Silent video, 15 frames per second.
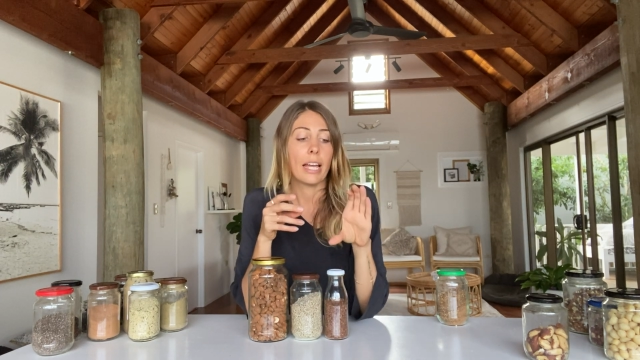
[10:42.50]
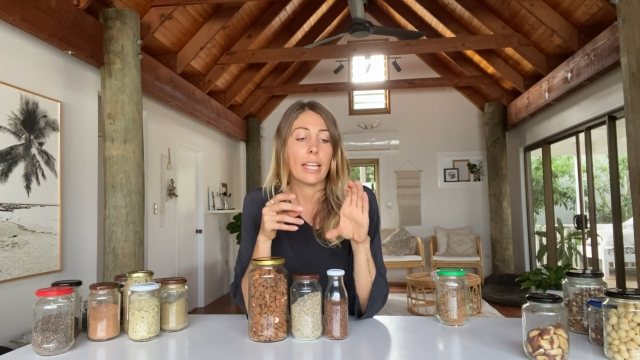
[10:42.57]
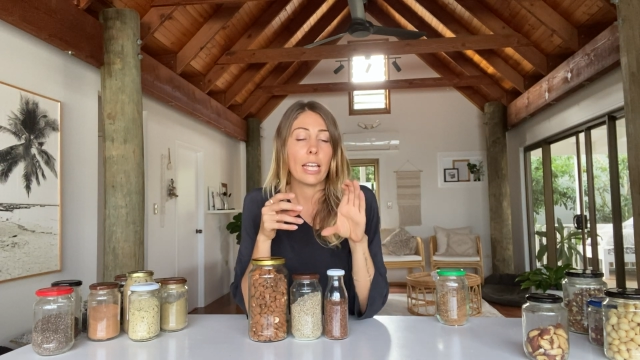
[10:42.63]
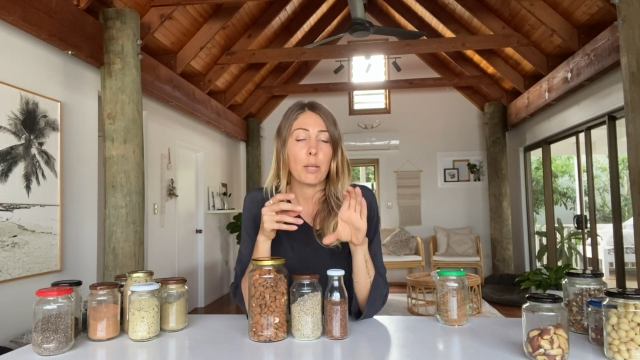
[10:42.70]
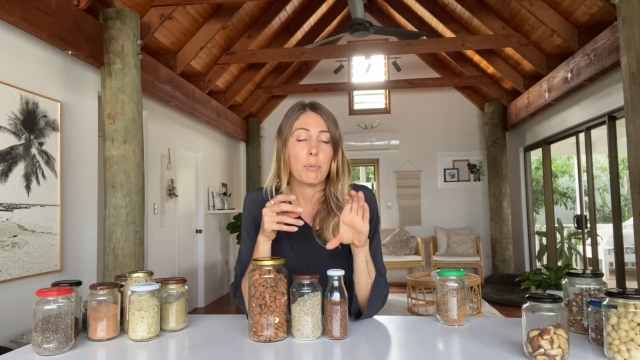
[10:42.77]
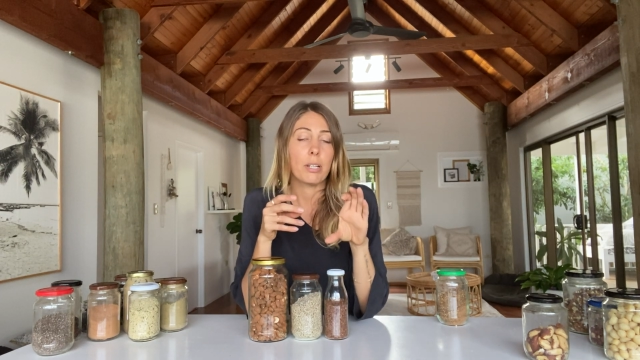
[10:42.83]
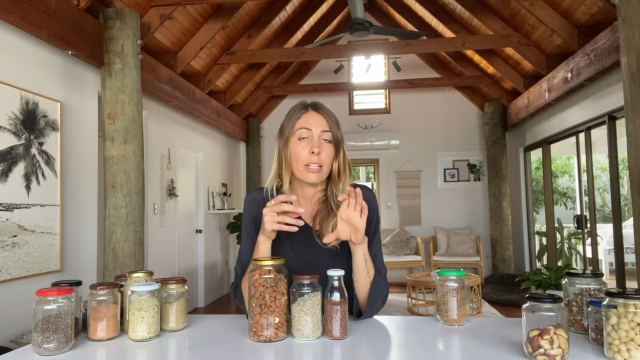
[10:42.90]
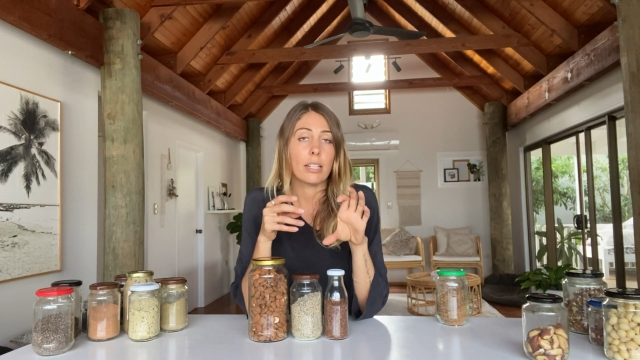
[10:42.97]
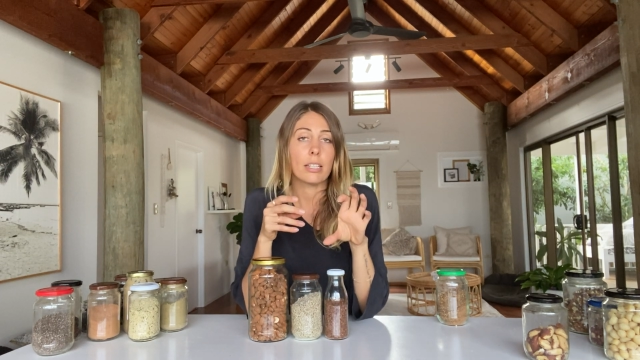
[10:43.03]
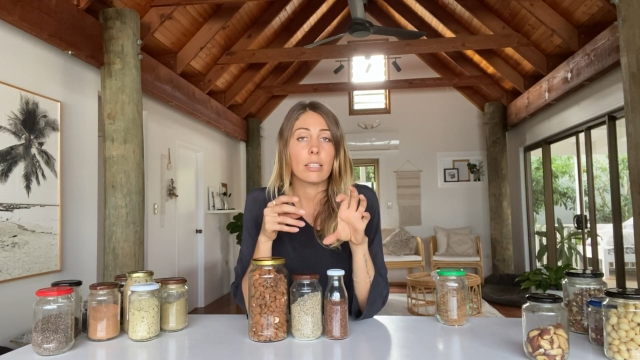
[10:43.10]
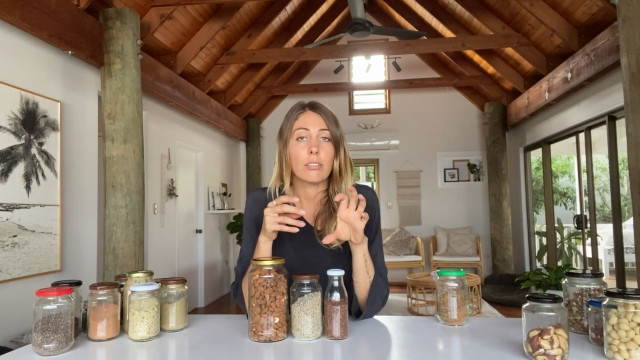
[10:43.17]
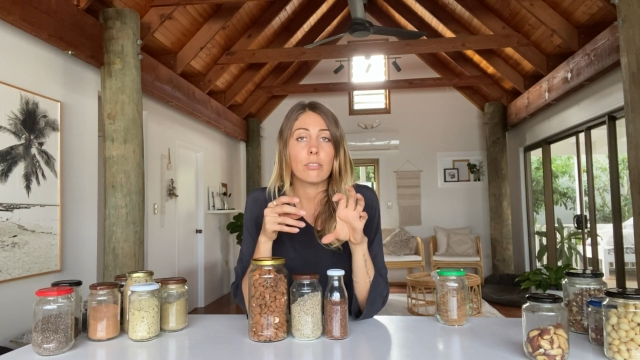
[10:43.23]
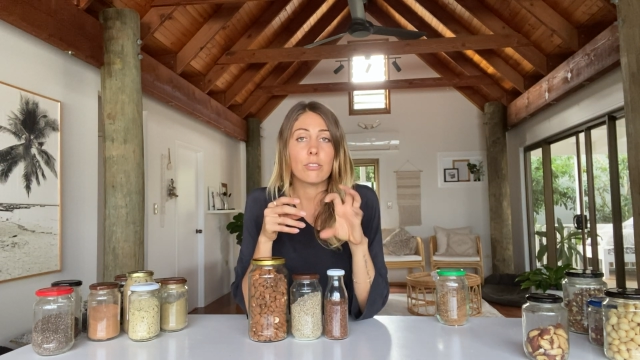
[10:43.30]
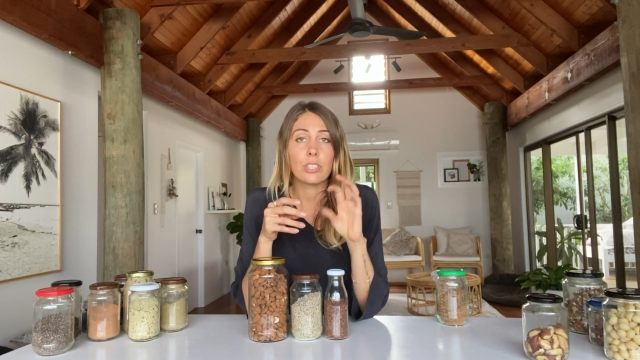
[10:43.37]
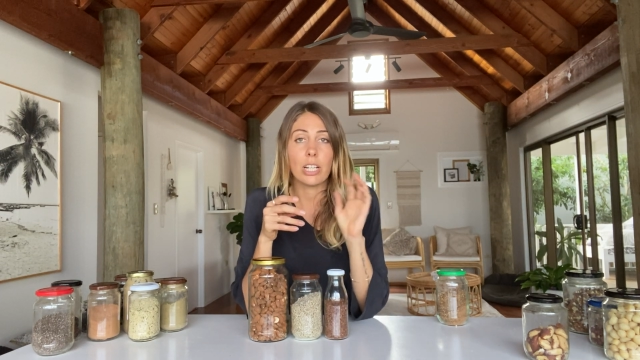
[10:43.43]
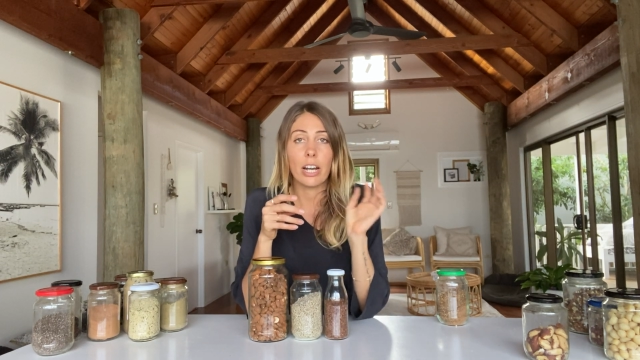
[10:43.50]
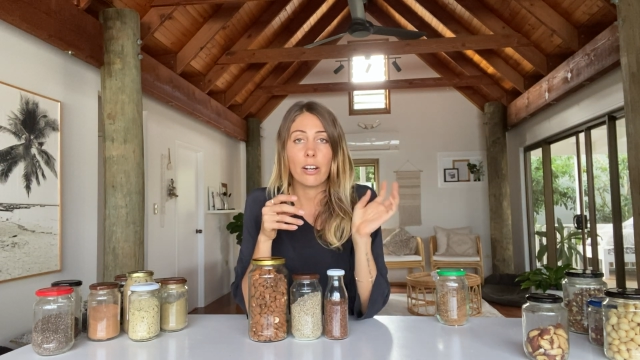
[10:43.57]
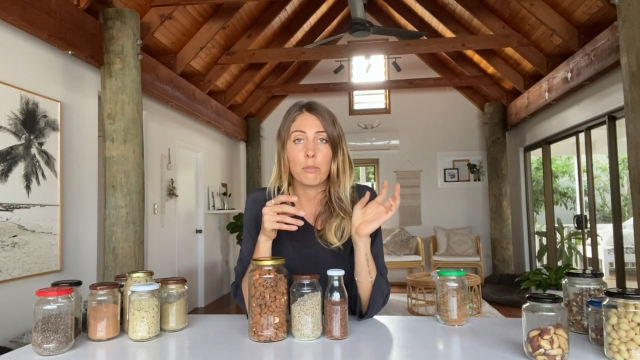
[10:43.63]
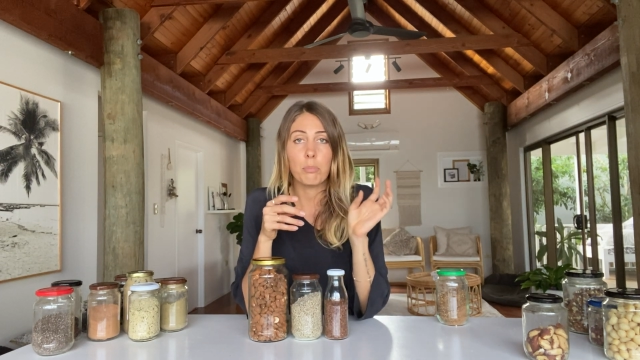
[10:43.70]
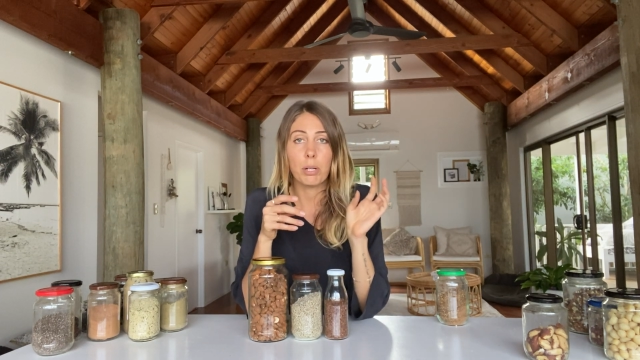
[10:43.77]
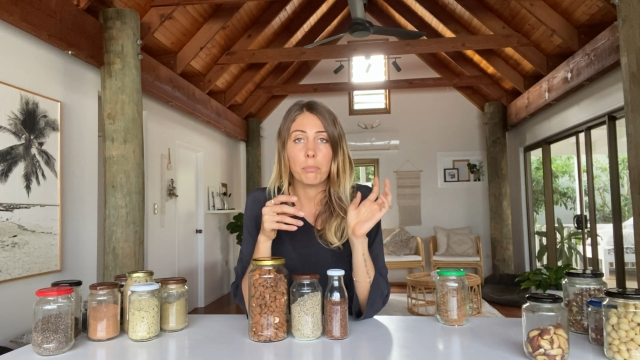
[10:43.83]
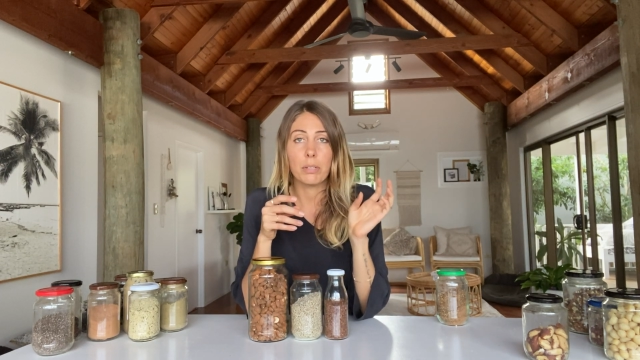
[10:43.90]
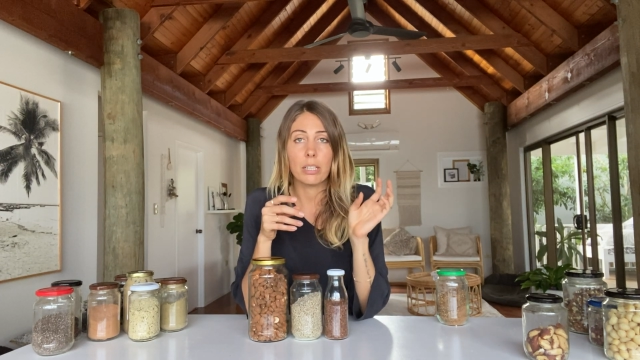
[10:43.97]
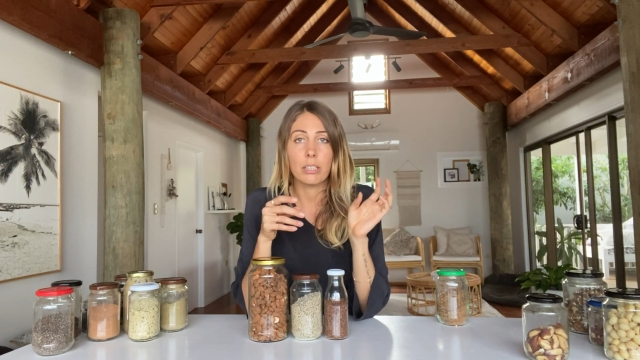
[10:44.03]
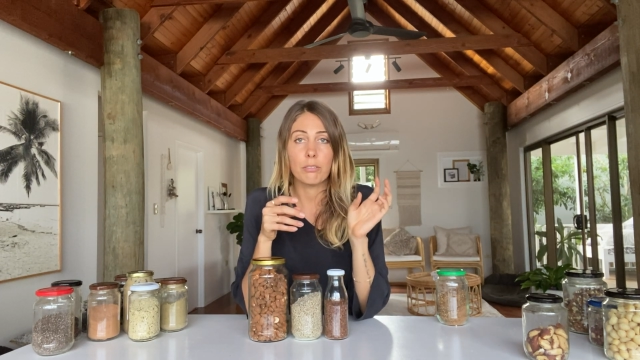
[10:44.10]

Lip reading: keep it in a little jar and pop it in